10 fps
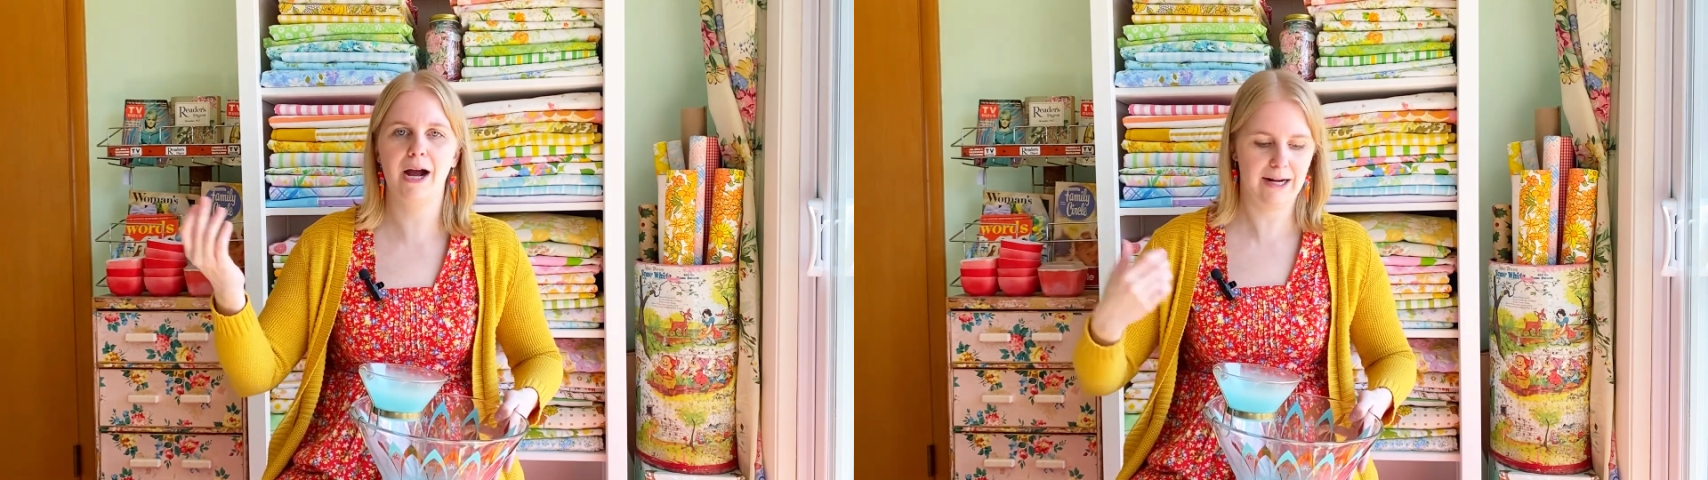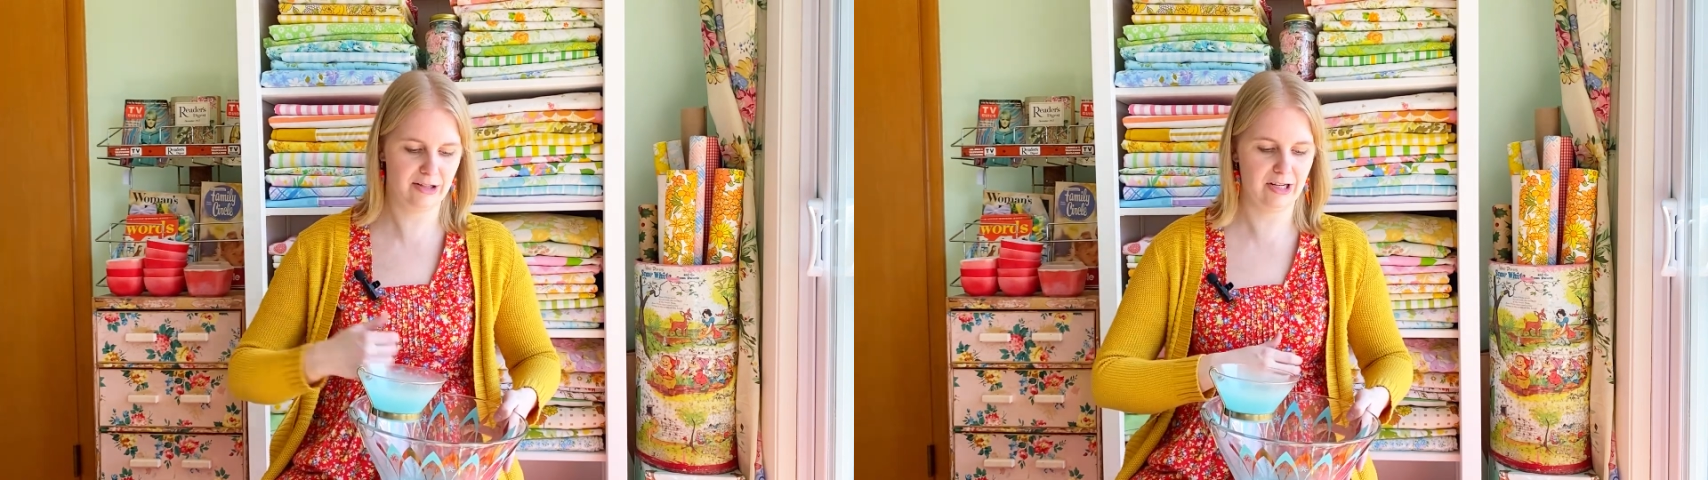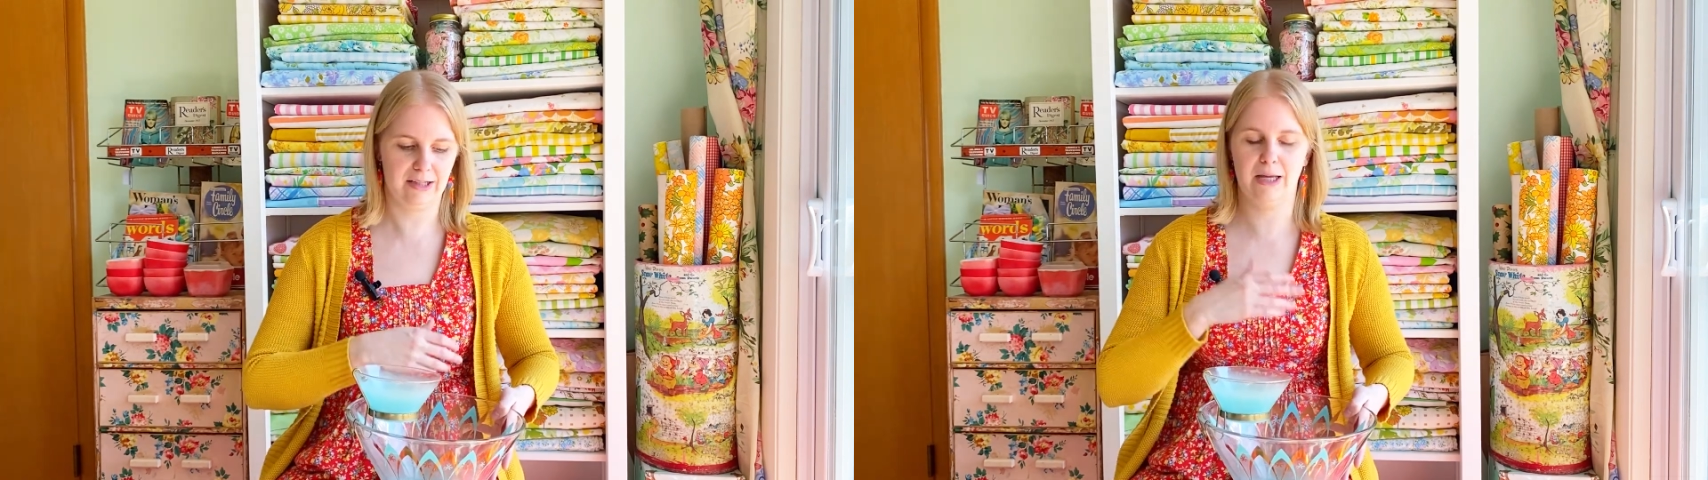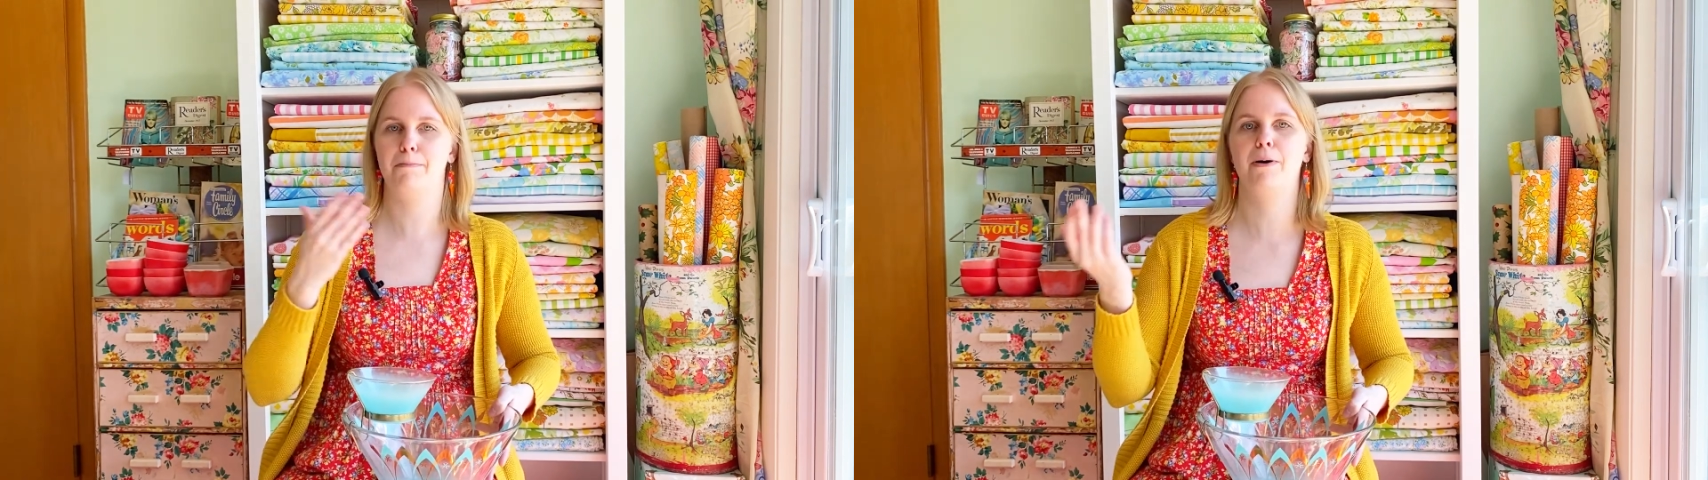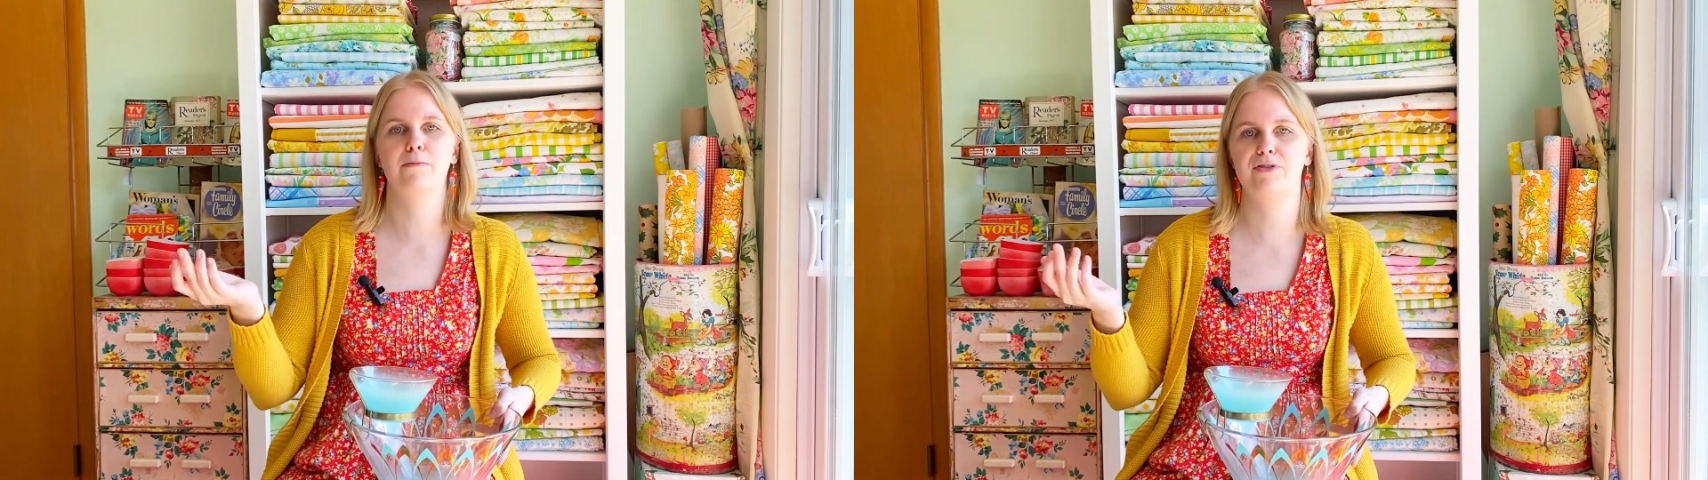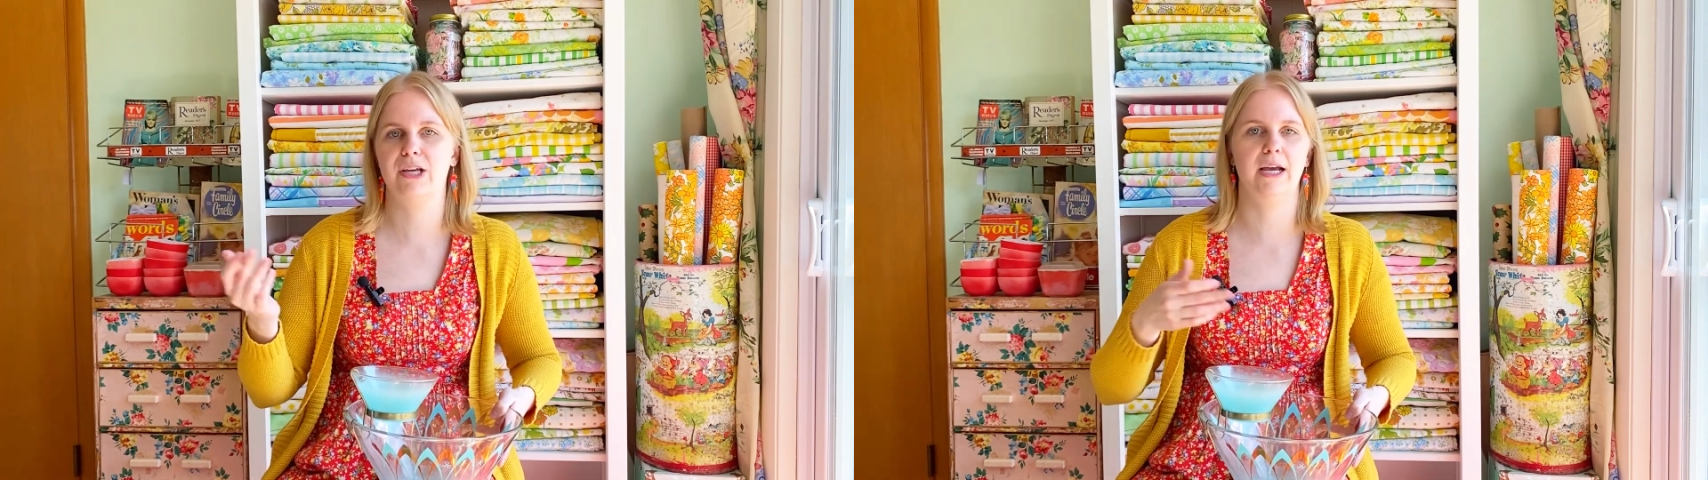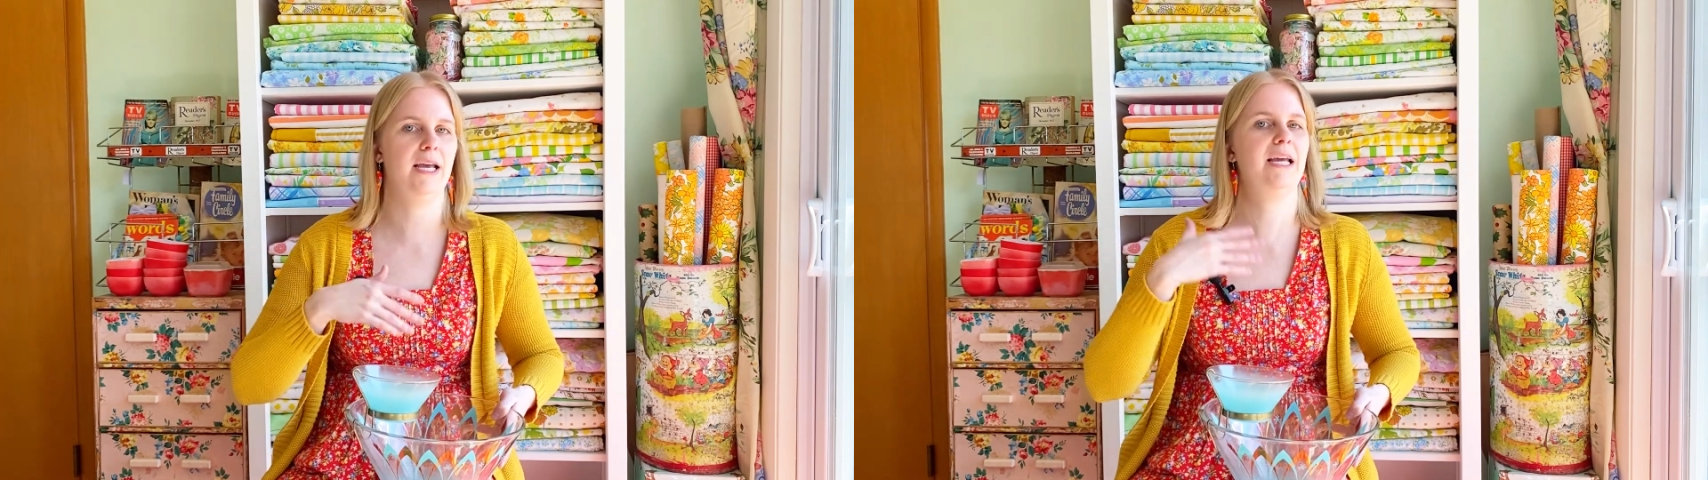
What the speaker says: accidentally bumps it,